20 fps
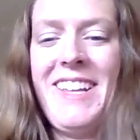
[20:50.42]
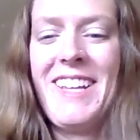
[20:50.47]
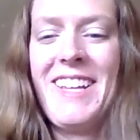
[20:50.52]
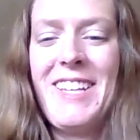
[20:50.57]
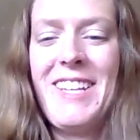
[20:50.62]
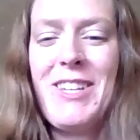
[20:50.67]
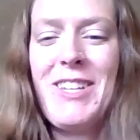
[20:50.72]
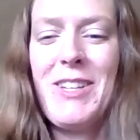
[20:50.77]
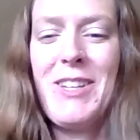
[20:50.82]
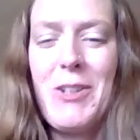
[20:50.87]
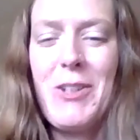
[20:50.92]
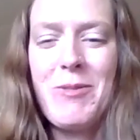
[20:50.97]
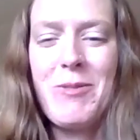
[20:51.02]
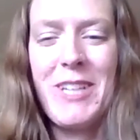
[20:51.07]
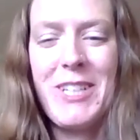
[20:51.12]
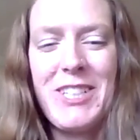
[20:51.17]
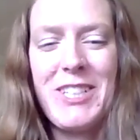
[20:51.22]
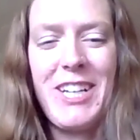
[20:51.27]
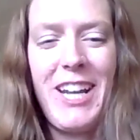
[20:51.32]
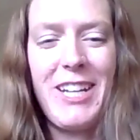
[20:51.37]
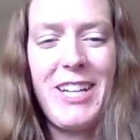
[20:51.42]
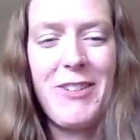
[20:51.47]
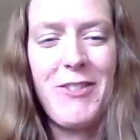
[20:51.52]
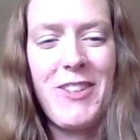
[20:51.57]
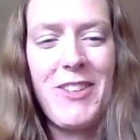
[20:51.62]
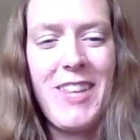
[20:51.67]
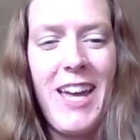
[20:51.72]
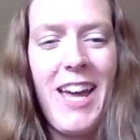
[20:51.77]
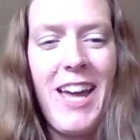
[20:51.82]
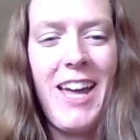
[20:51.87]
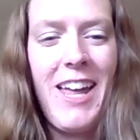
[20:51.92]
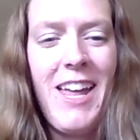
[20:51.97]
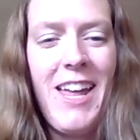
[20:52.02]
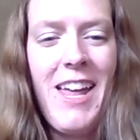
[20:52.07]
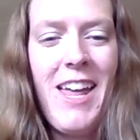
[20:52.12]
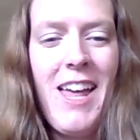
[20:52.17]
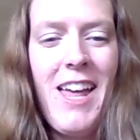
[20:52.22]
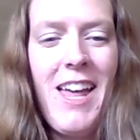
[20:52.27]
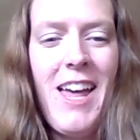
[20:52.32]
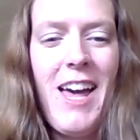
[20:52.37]
you can be creative with that.
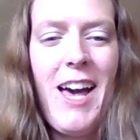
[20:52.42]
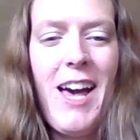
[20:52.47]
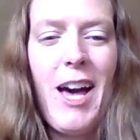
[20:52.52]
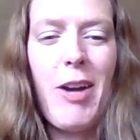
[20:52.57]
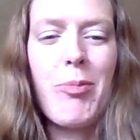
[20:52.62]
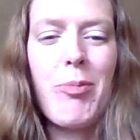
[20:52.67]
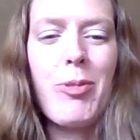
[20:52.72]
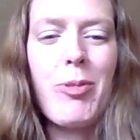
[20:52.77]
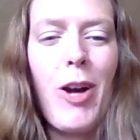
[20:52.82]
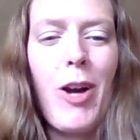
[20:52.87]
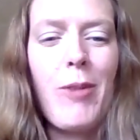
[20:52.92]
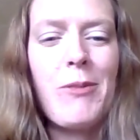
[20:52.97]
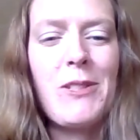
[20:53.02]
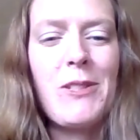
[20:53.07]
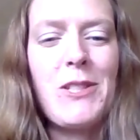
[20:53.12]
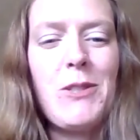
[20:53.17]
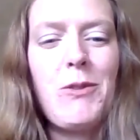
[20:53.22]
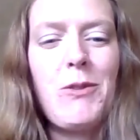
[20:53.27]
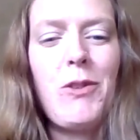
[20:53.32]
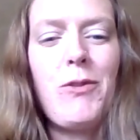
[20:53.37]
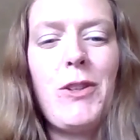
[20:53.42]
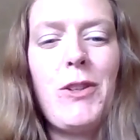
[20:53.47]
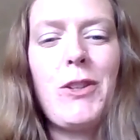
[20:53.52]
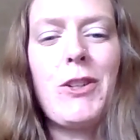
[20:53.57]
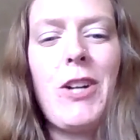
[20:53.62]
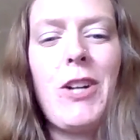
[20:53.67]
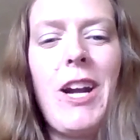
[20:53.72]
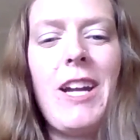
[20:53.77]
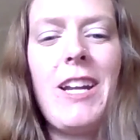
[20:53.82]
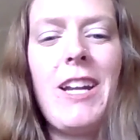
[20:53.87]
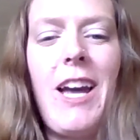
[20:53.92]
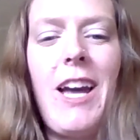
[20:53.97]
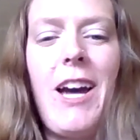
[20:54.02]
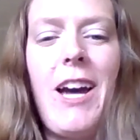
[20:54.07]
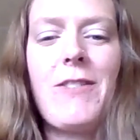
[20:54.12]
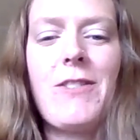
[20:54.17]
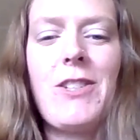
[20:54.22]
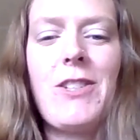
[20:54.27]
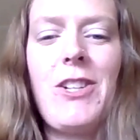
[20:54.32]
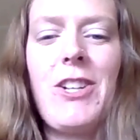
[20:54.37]
I promise you will feel great
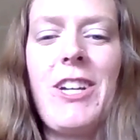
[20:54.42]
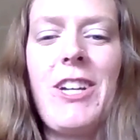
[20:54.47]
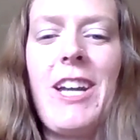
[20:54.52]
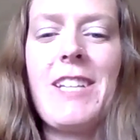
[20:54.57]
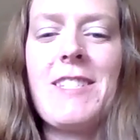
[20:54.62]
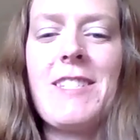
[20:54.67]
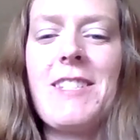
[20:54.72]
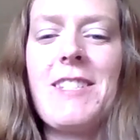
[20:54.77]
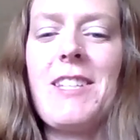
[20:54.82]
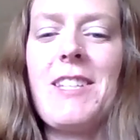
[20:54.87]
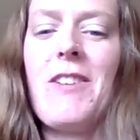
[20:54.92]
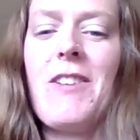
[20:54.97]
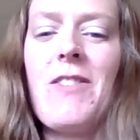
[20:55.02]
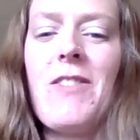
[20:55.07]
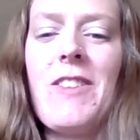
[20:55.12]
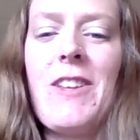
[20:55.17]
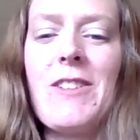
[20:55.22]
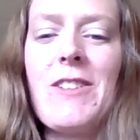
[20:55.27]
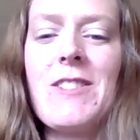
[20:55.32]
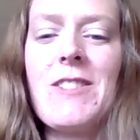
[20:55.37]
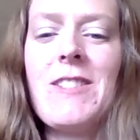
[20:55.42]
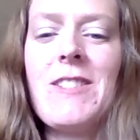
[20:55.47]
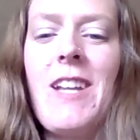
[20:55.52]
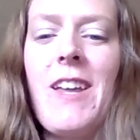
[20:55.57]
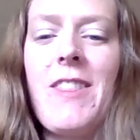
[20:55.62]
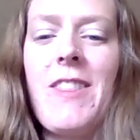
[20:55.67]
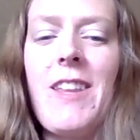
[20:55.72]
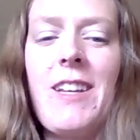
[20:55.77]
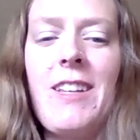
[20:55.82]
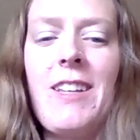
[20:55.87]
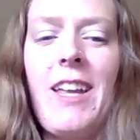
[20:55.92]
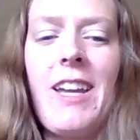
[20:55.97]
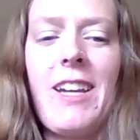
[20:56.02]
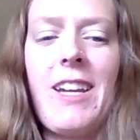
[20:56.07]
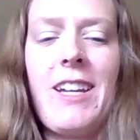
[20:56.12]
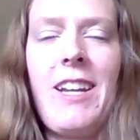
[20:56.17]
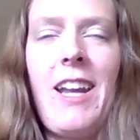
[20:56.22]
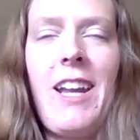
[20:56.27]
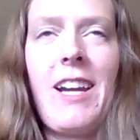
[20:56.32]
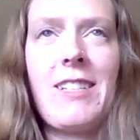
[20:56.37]
after your guests leave, and there's nothing like
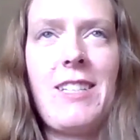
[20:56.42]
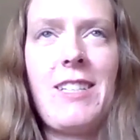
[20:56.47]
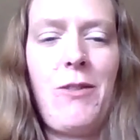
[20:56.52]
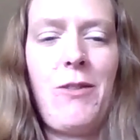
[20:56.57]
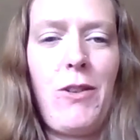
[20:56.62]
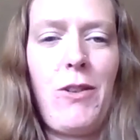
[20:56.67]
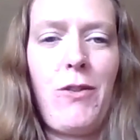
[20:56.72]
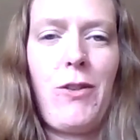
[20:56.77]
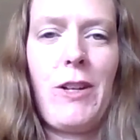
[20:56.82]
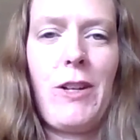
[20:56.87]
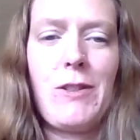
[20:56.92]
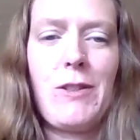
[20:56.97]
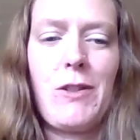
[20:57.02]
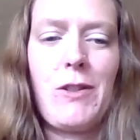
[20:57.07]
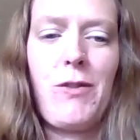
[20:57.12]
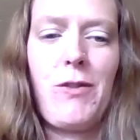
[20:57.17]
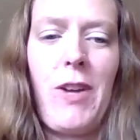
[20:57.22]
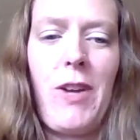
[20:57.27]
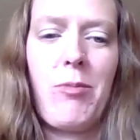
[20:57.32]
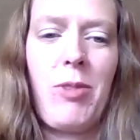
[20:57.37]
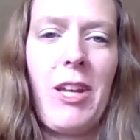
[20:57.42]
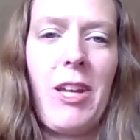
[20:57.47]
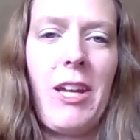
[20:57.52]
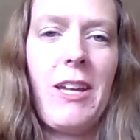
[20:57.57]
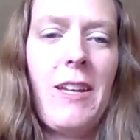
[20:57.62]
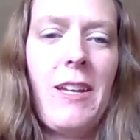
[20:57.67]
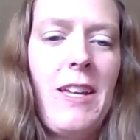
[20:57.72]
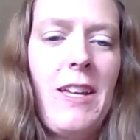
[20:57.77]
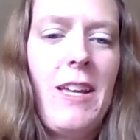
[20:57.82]
connecting with friends or family.